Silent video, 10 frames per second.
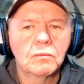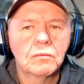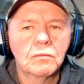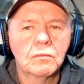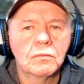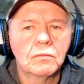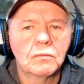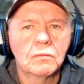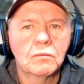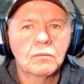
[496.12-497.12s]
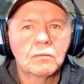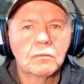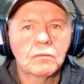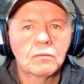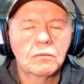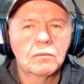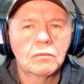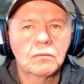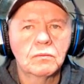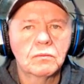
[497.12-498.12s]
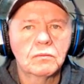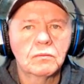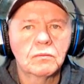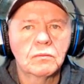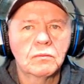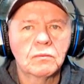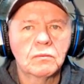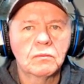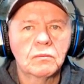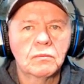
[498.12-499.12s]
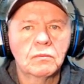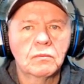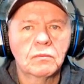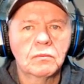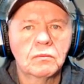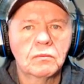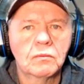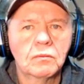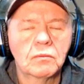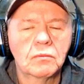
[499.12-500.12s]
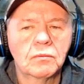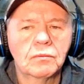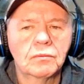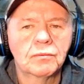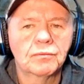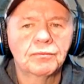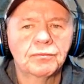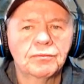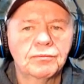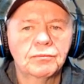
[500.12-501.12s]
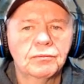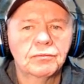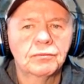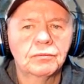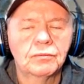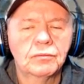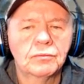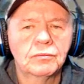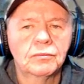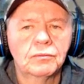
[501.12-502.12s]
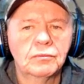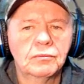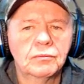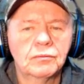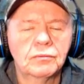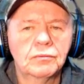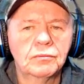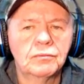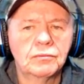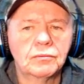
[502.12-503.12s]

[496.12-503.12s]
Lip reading: No words are spoken by the person on screen.